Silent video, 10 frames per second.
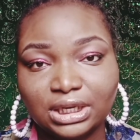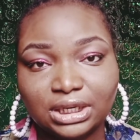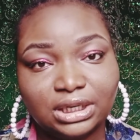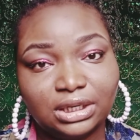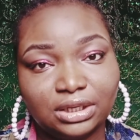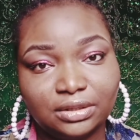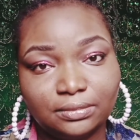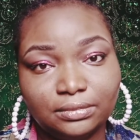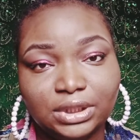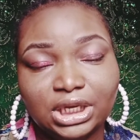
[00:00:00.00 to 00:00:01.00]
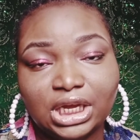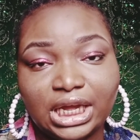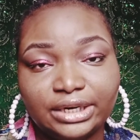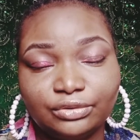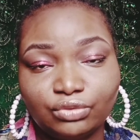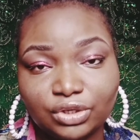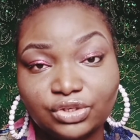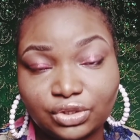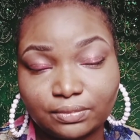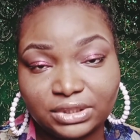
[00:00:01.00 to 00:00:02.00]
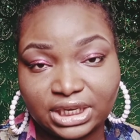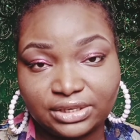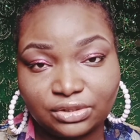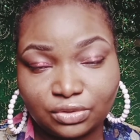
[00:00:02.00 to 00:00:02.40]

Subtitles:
and run some tests.